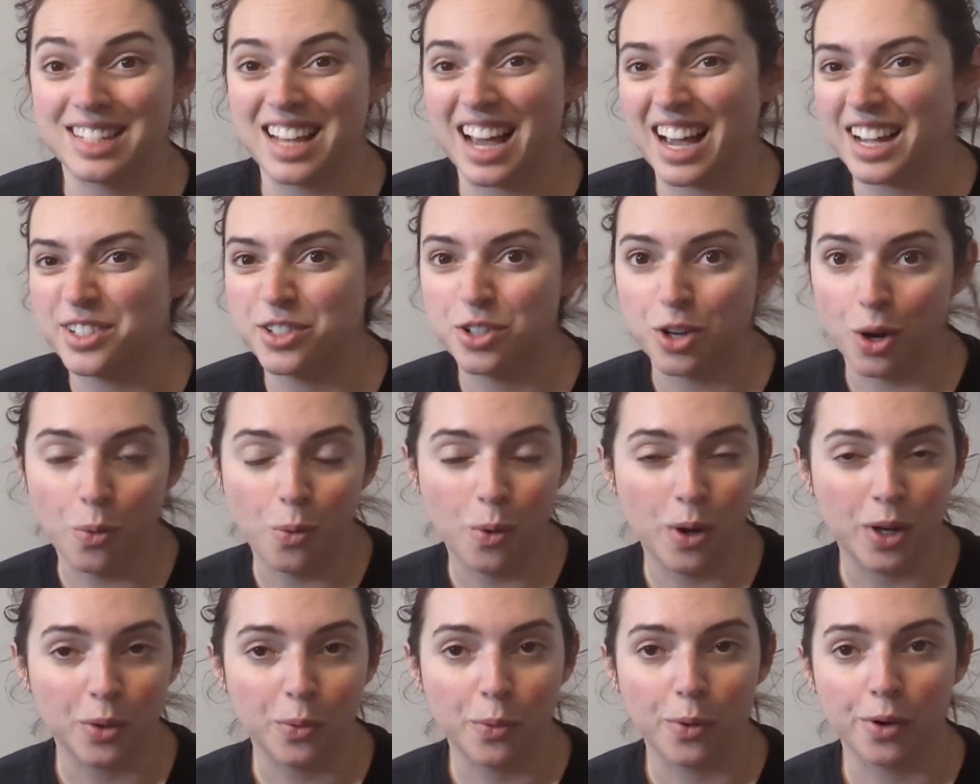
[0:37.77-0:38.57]
I don't
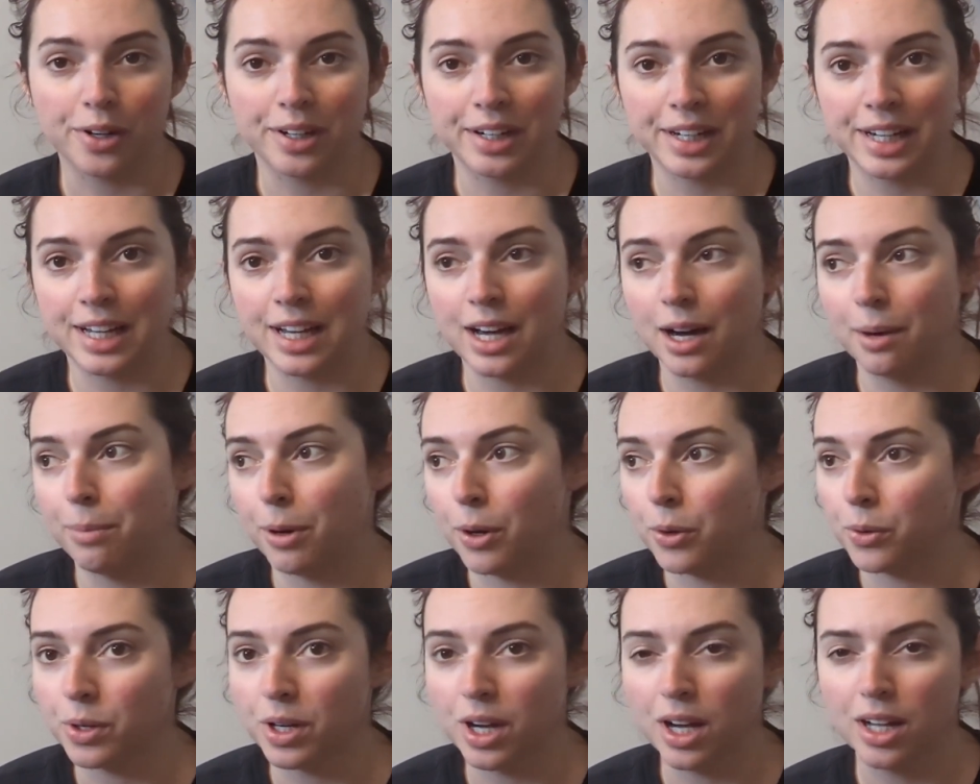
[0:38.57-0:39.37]
want to worry
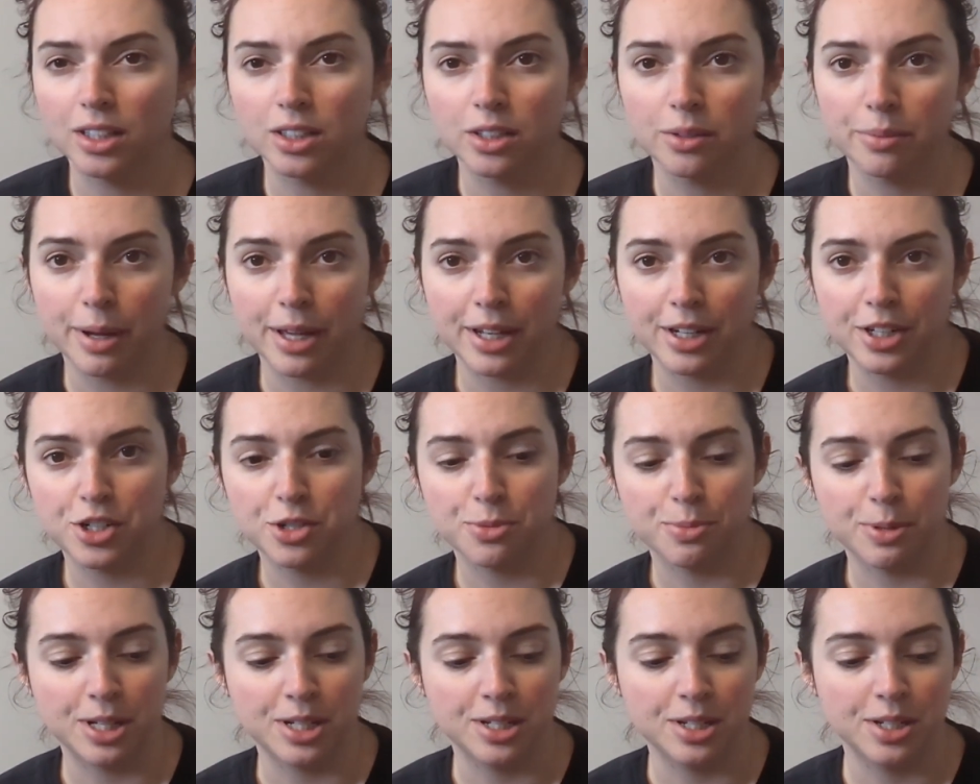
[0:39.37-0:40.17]
about color
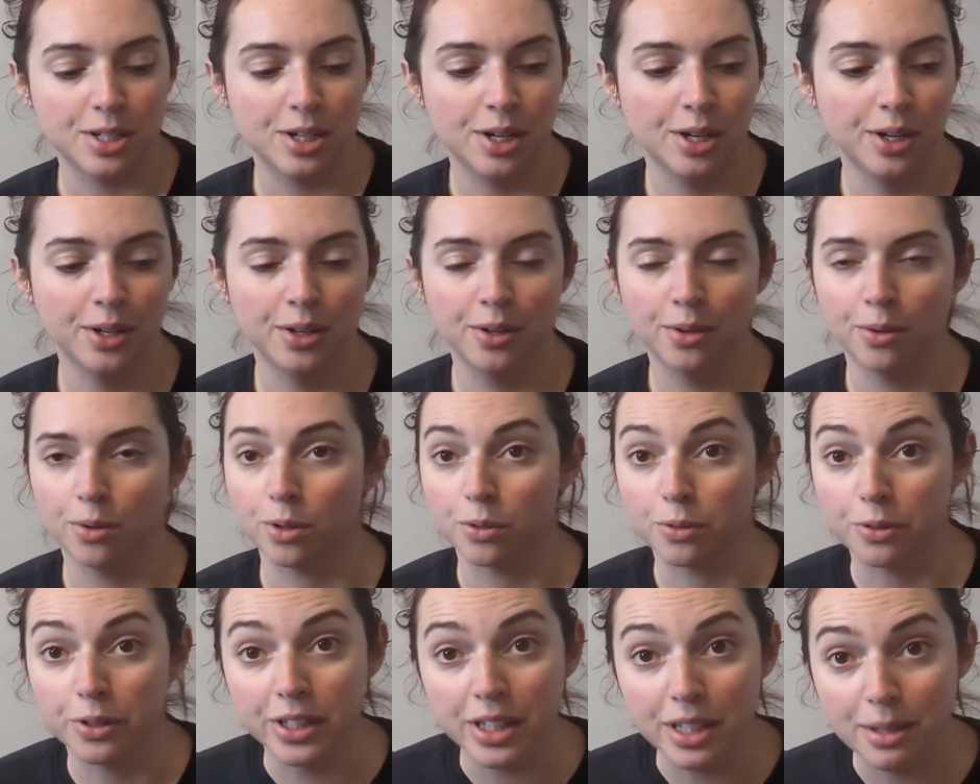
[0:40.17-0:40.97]
management or
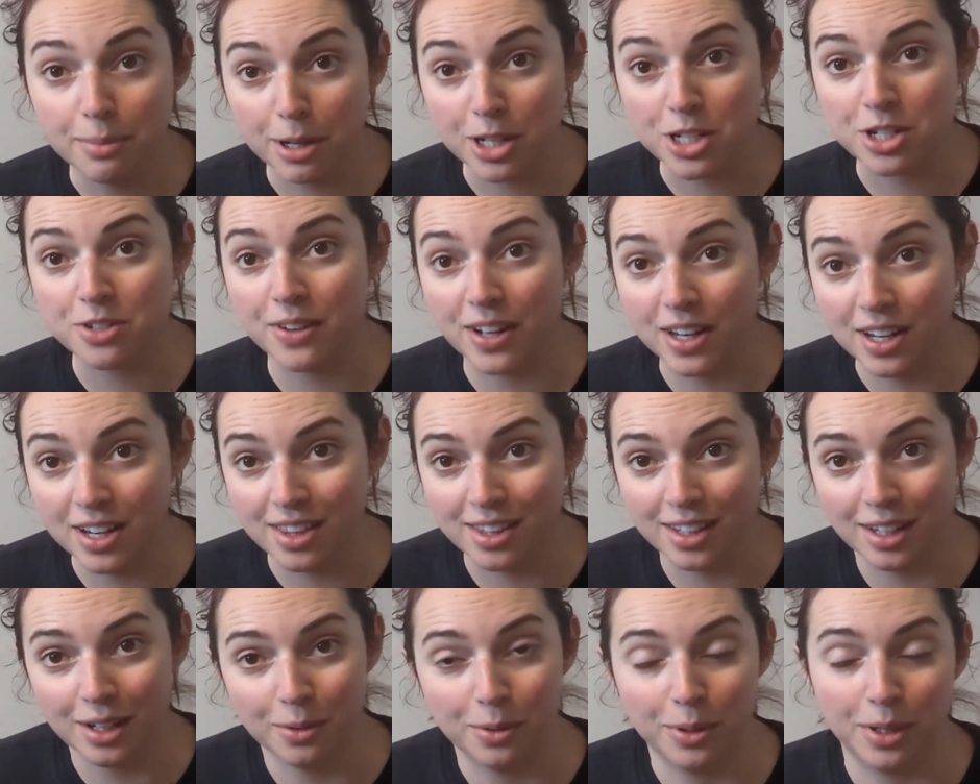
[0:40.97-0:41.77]
really much of
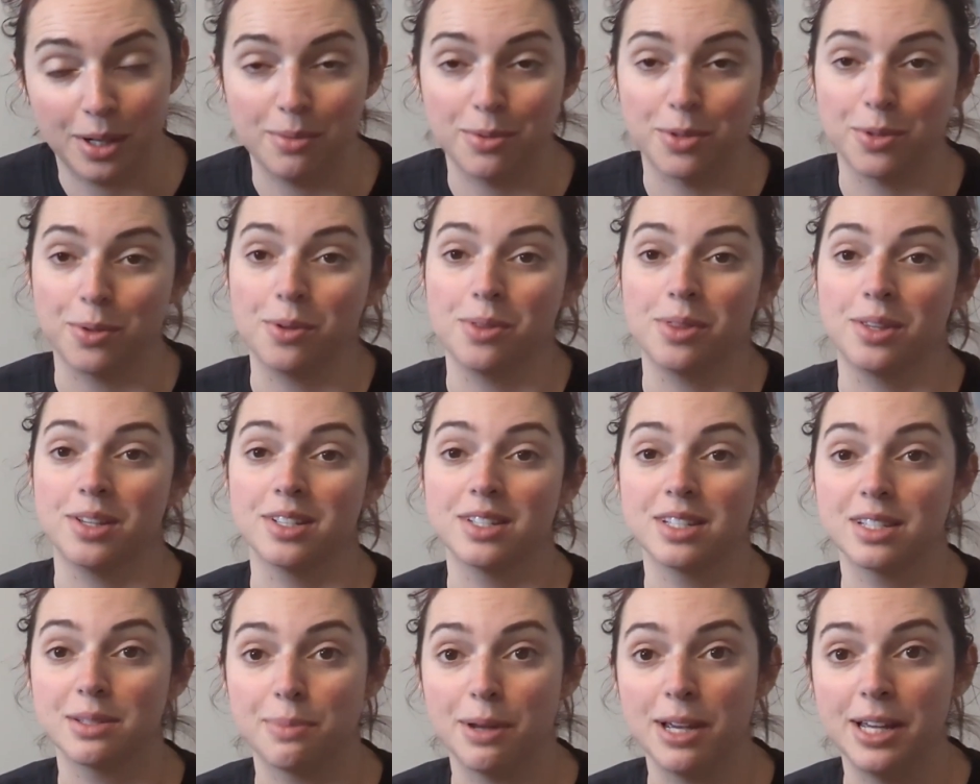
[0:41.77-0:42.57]
anything when I'm doing
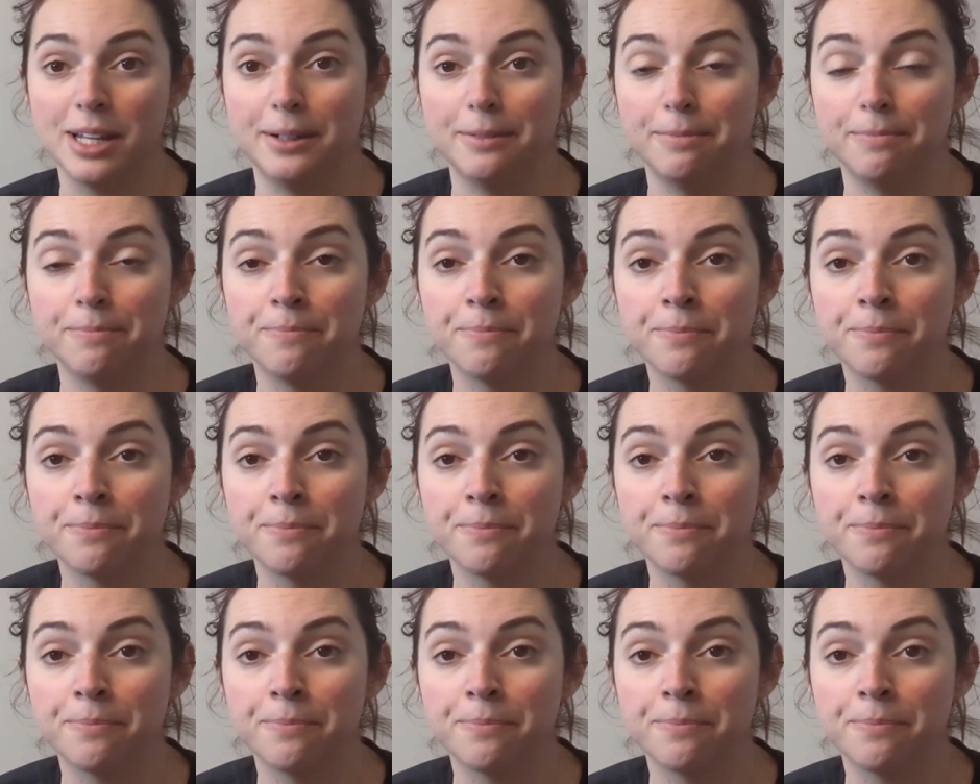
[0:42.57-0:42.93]
this spin.